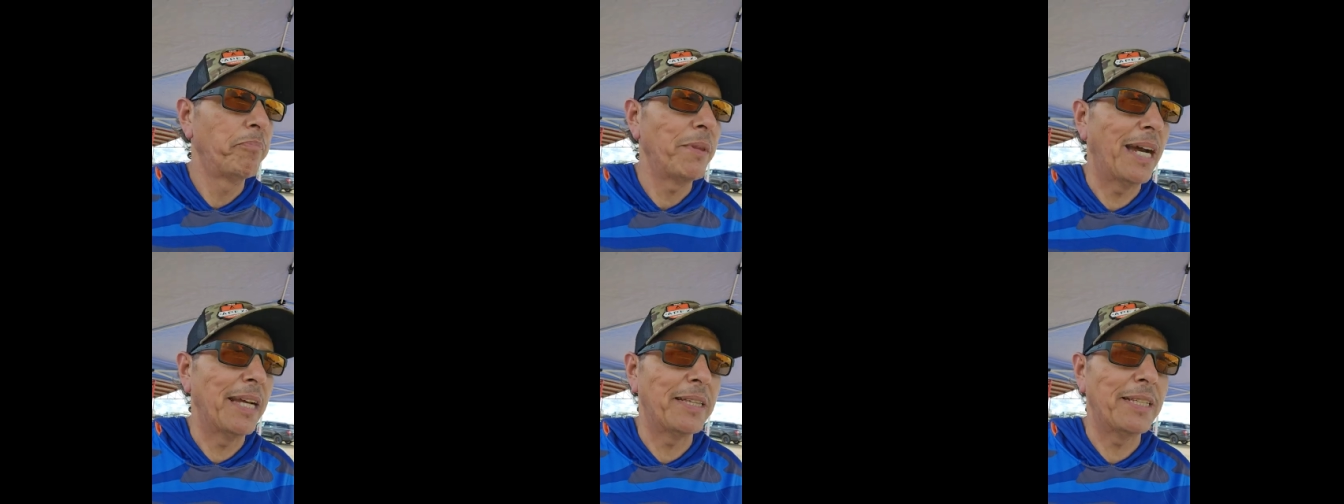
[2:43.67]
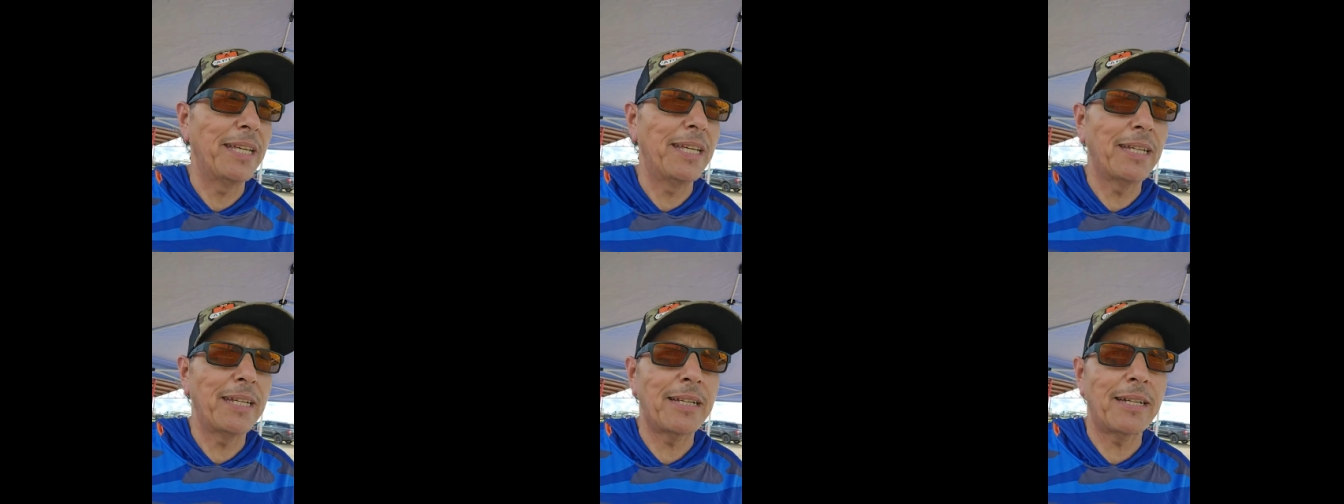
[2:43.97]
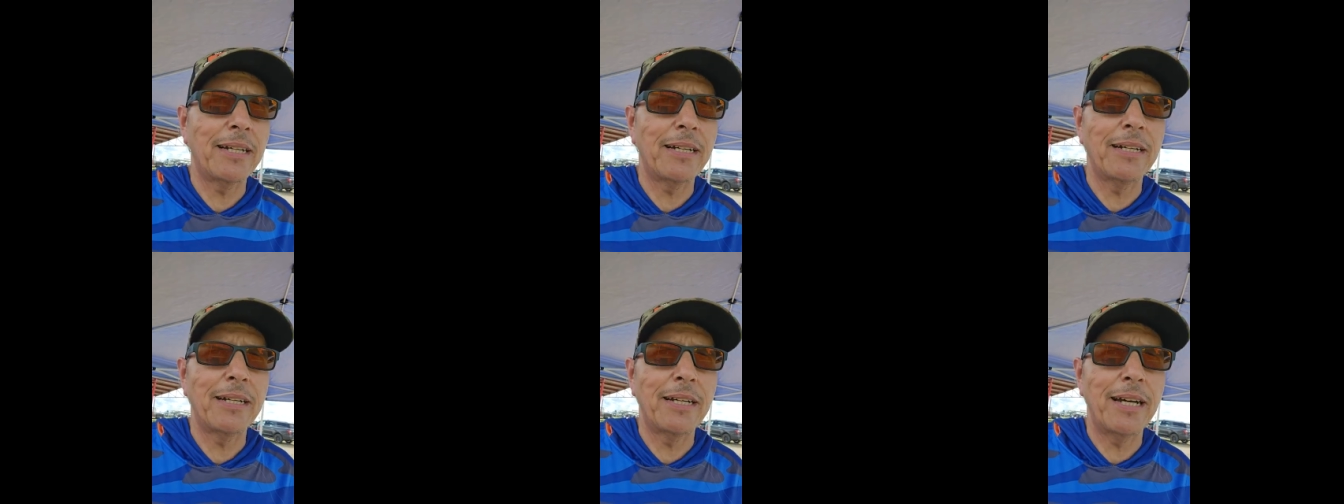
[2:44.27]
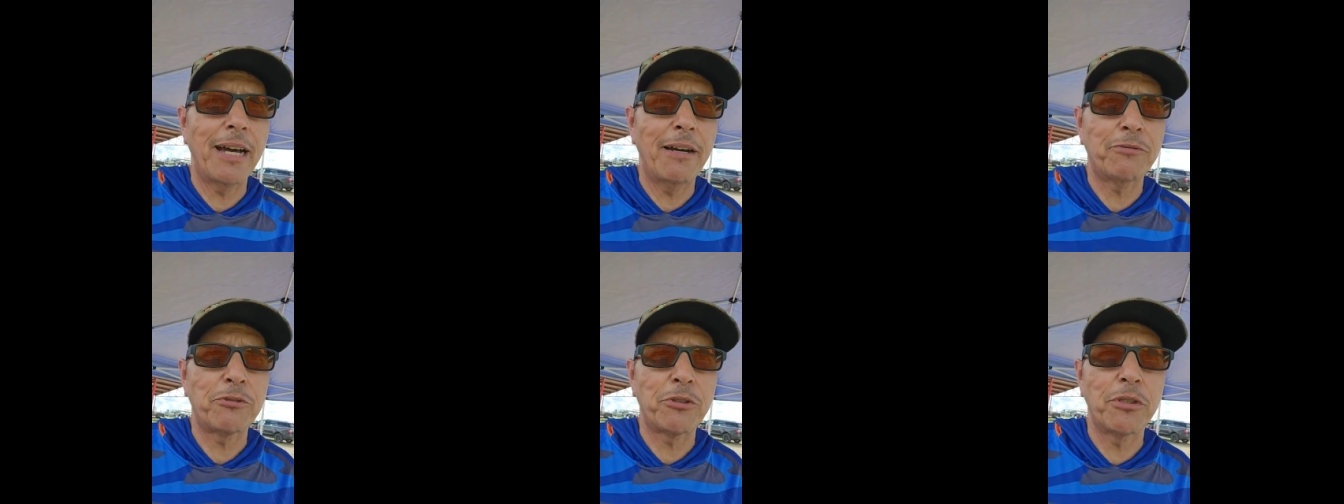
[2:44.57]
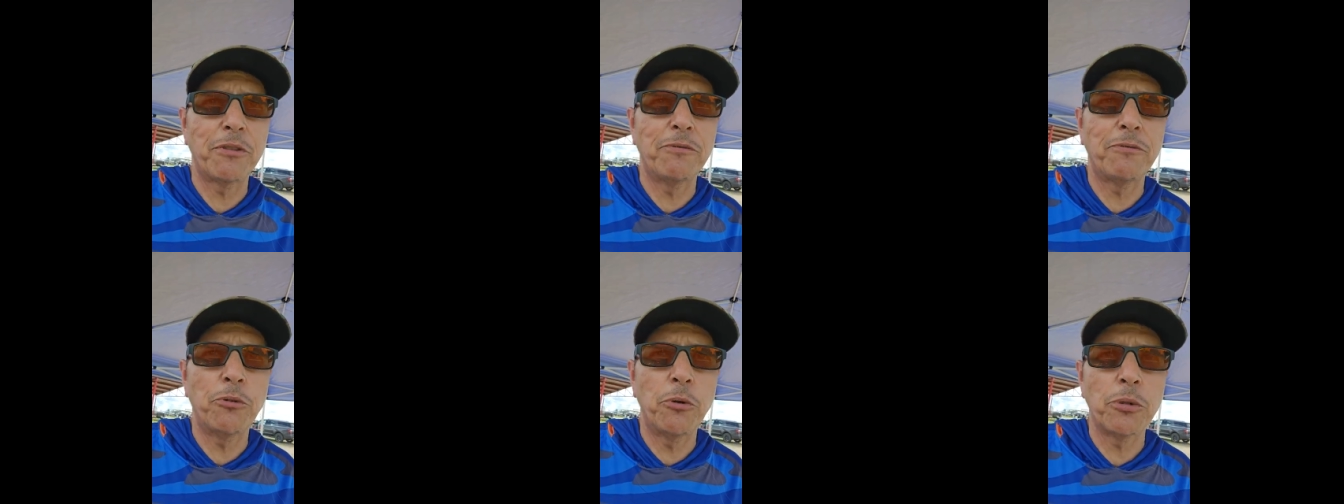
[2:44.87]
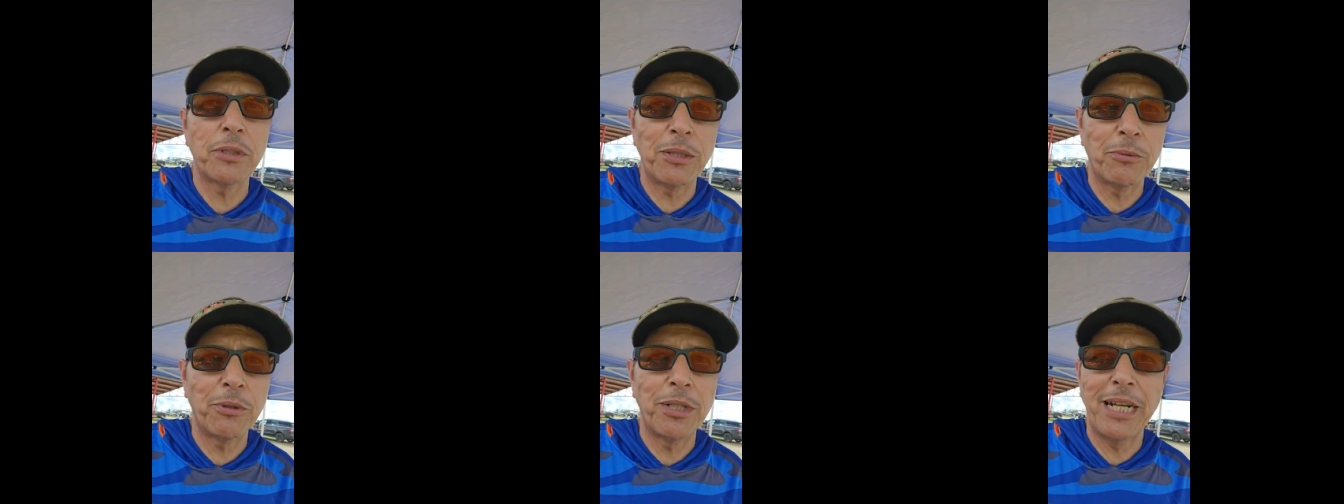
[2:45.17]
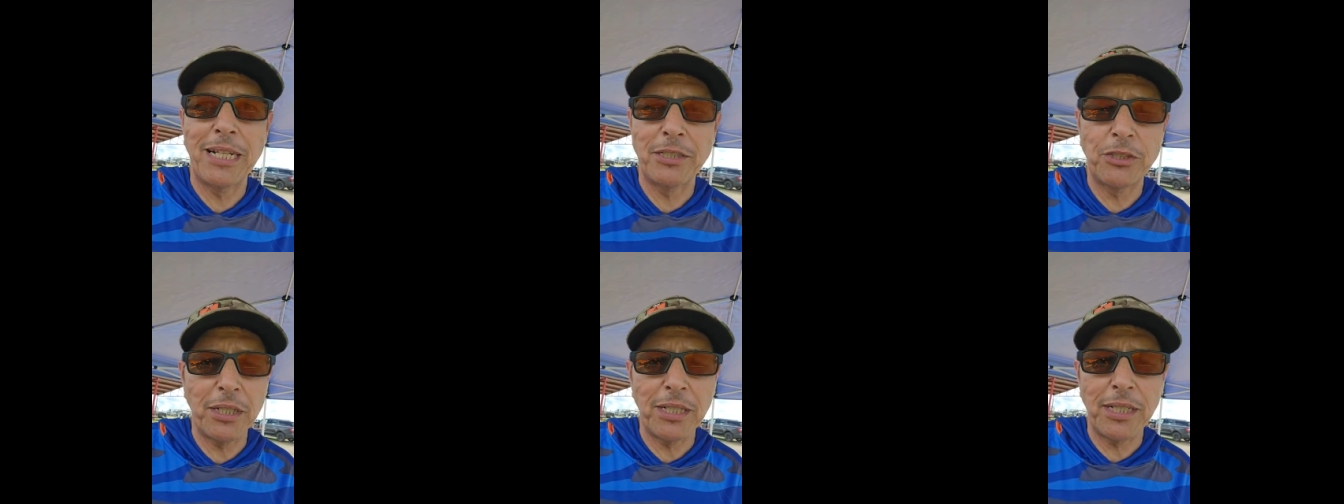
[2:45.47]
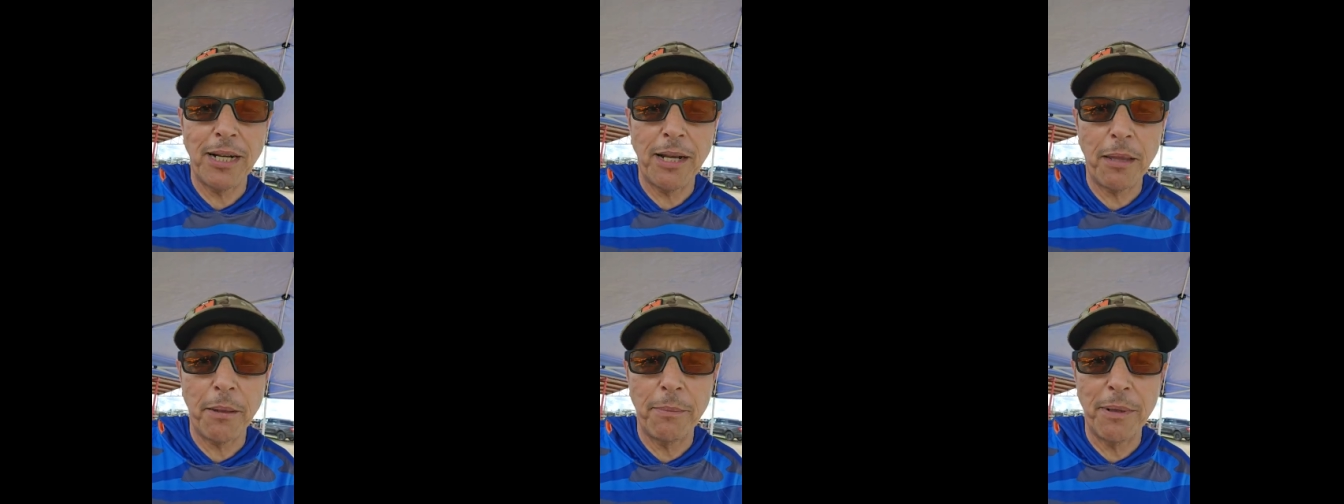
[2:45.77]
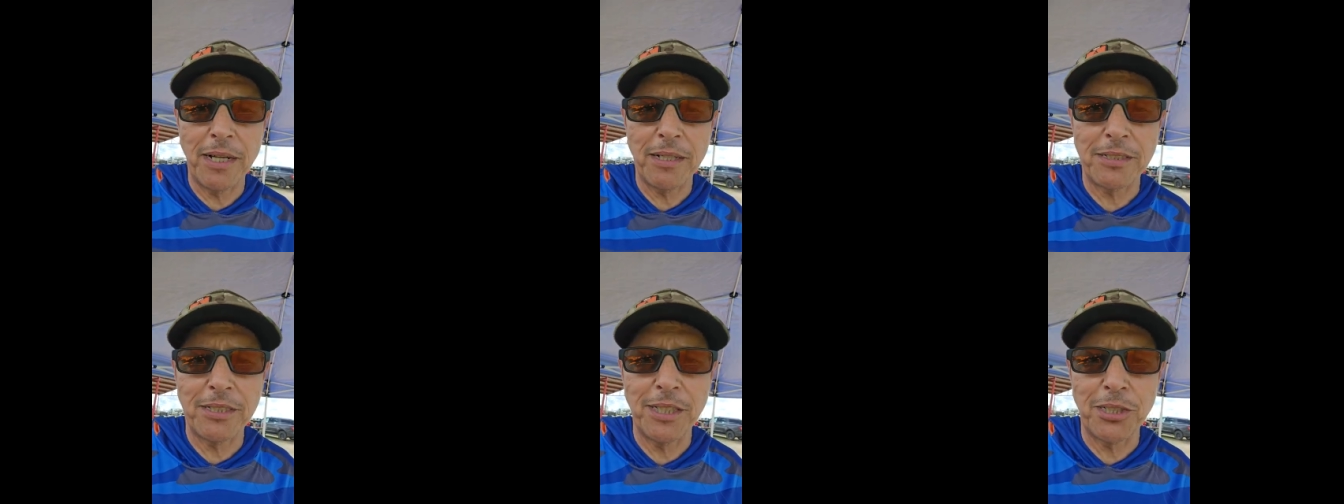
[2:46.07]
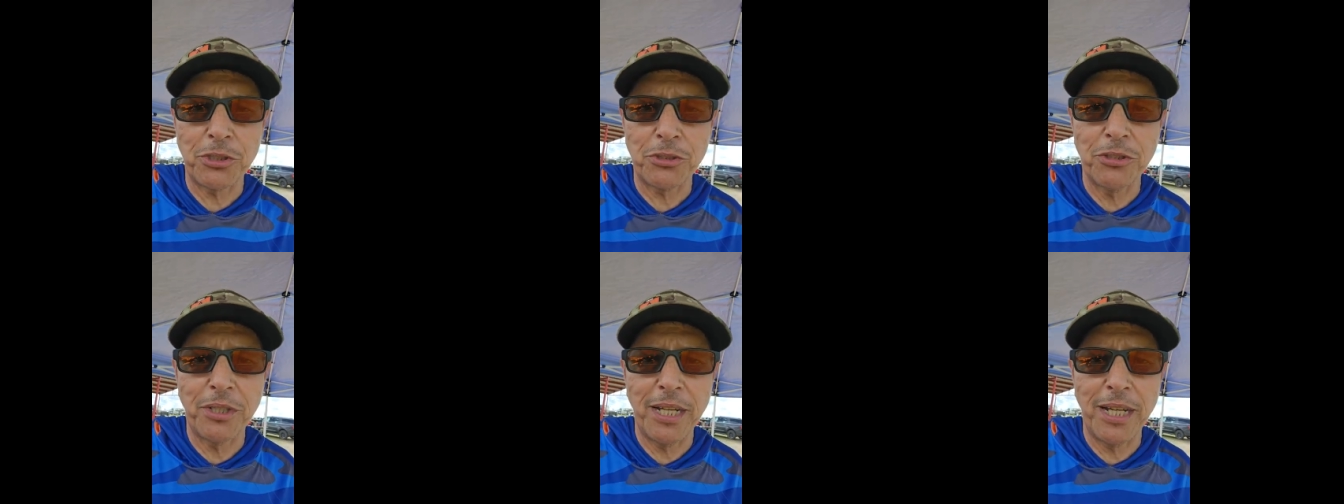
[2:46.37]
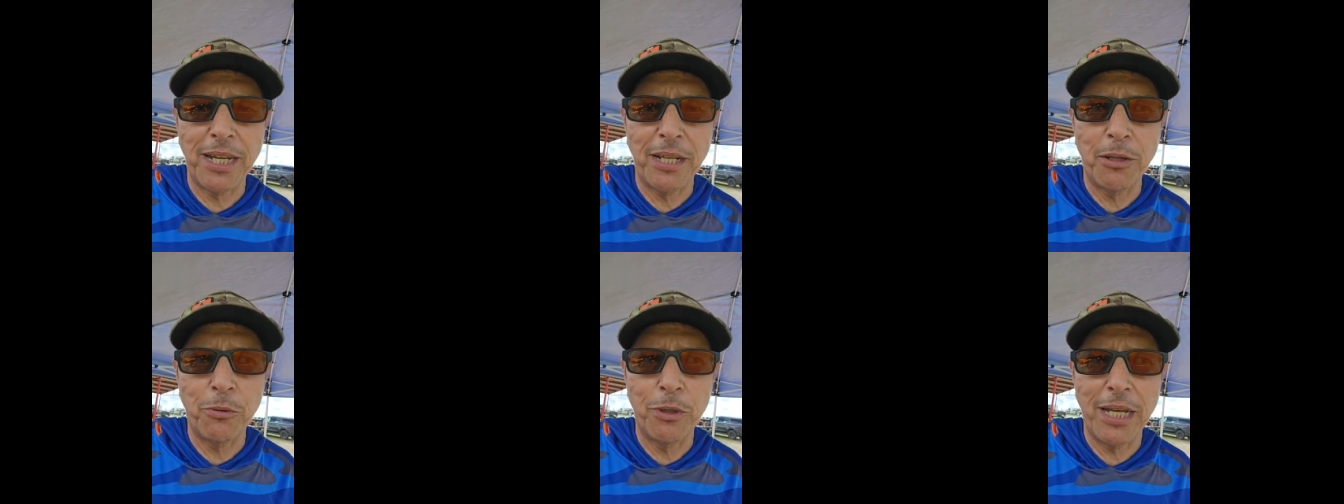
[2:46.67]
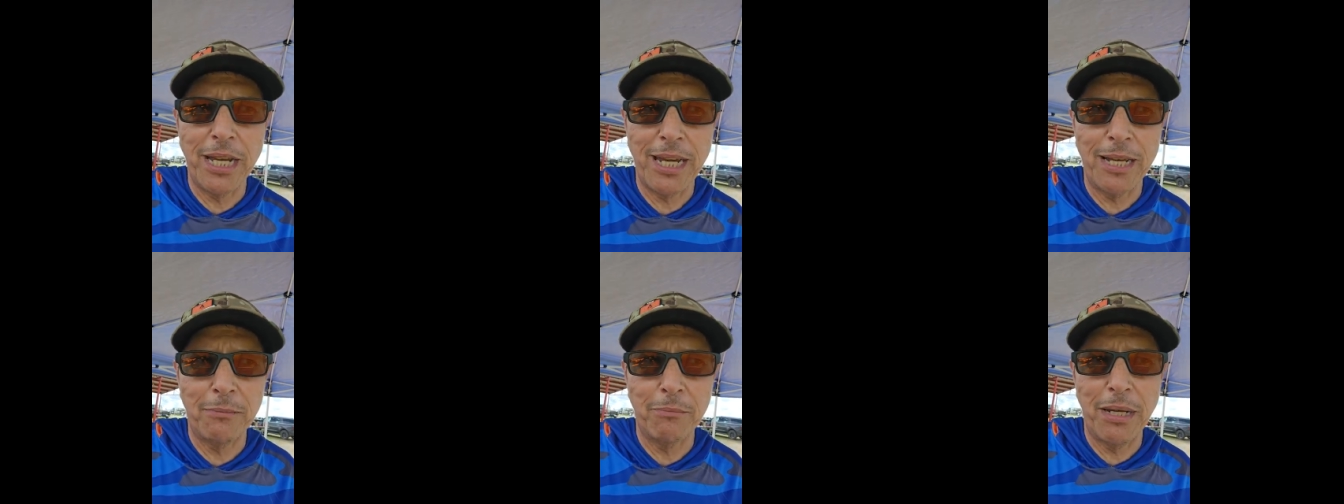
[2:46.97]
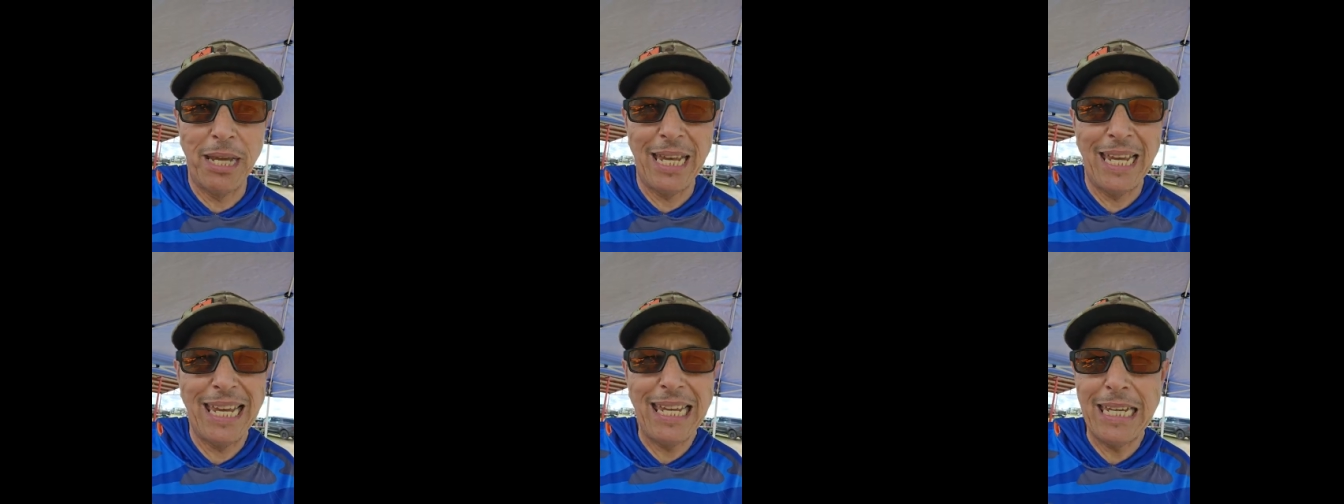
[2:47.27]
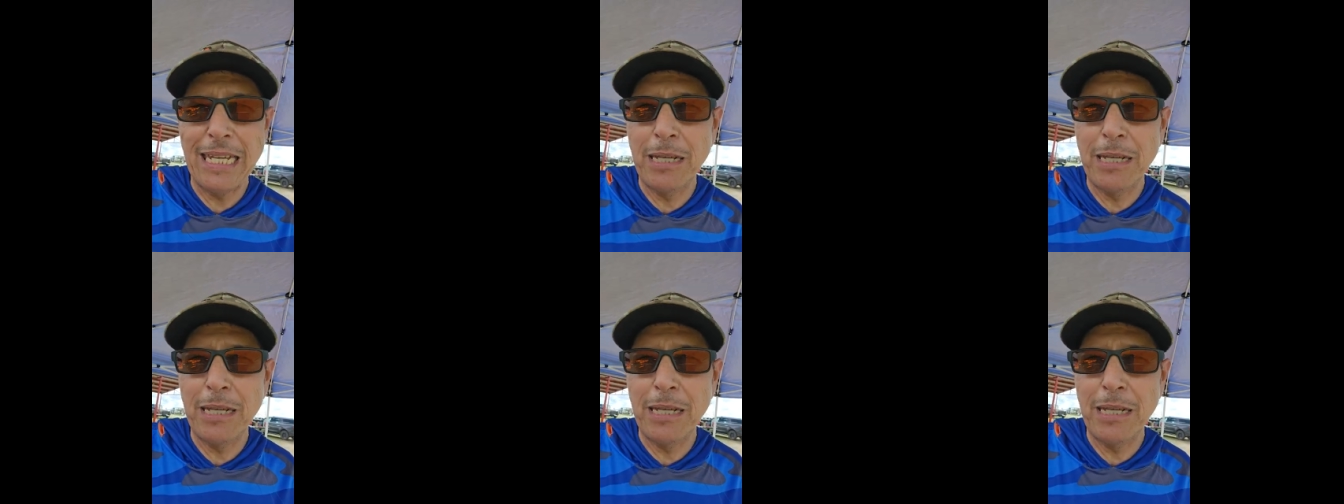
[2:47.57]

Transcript: I think uh, after a full, when I took it out of the box yesterday, we had maybe